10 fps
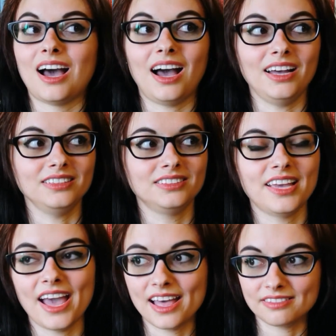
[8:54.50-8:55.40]
I
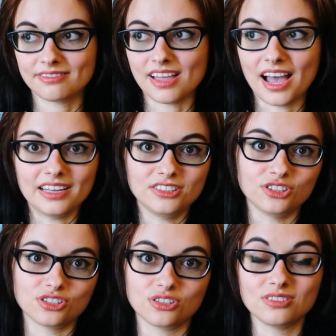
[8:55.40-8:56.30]
can't, I
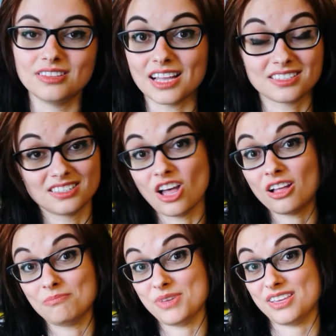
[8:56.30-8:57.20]
just, that's
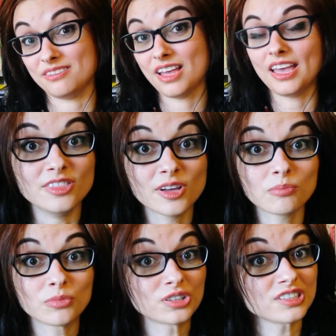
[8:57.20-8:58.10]
not me.
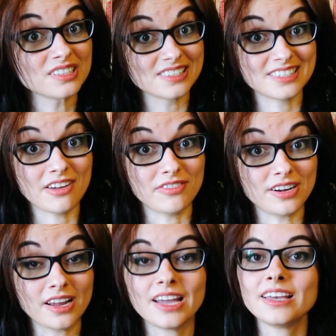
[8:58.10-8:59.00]
Number
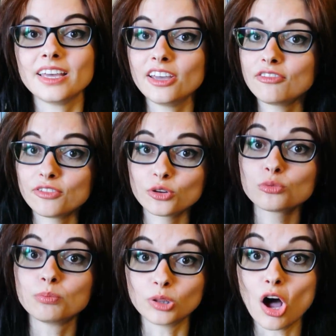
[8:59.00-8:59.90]
seven, if you're
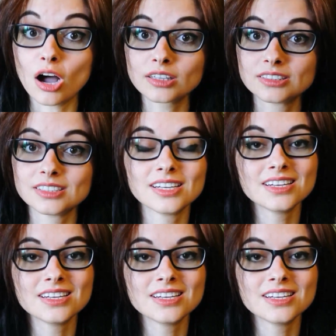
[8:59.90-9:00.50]
blocked,